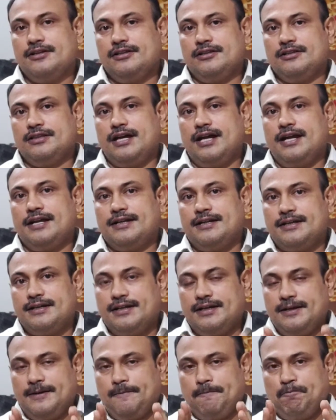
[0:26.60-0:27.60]
that
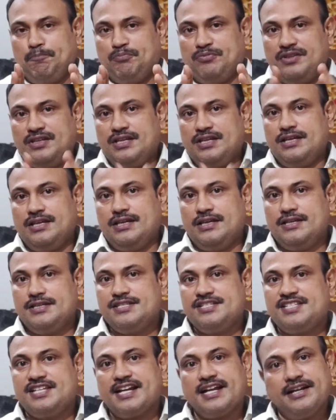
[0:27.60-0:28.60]
the
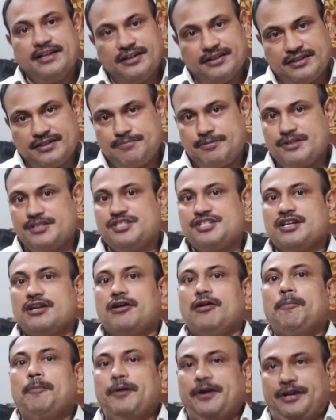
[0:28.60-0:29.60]
secondary differential
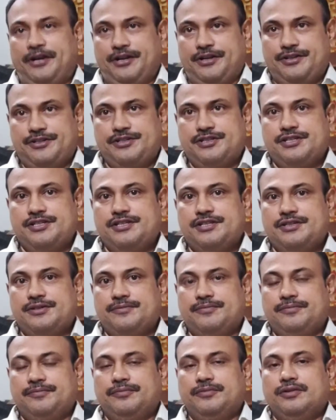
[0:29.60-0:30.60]
operators,
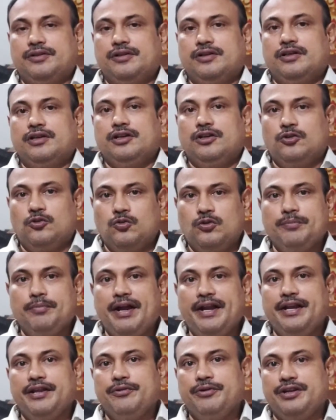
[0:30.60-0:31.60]
to
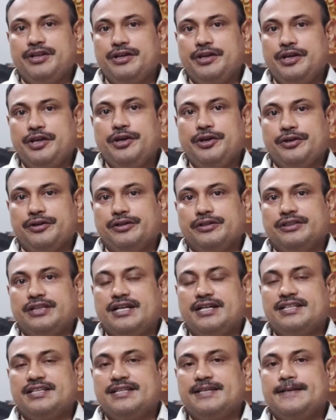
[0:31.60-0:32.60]
remind you here
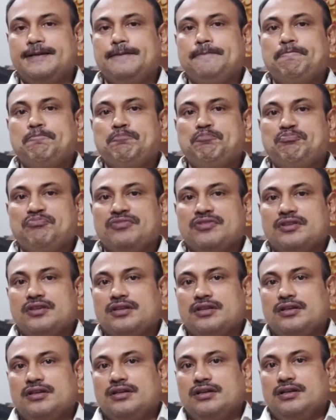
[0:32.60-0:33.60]
that
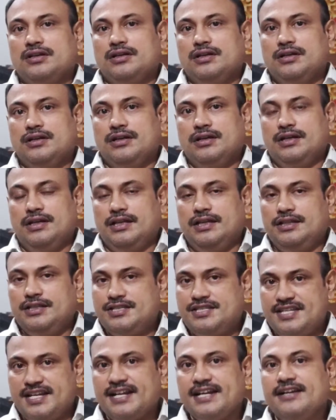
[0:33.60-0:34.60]
in the
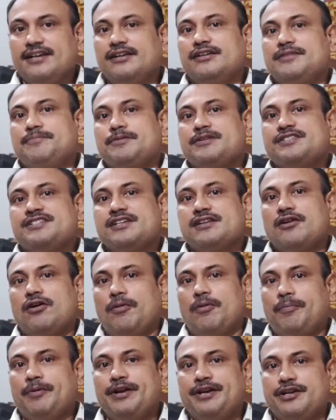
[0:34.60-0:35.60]
secondary differential
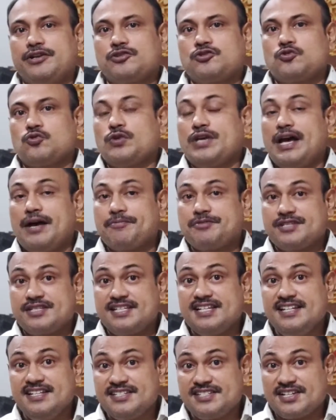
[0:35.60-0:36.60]
operators we have
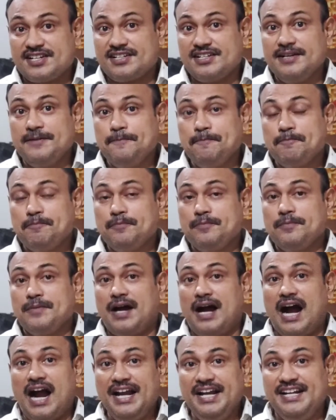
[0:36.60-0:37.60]
seen certain
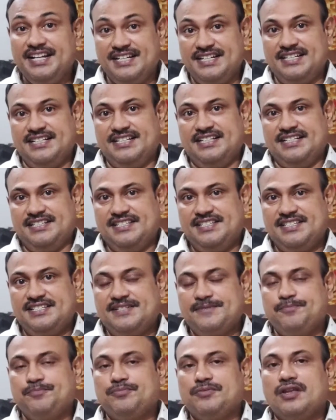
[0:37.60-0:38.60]
identities,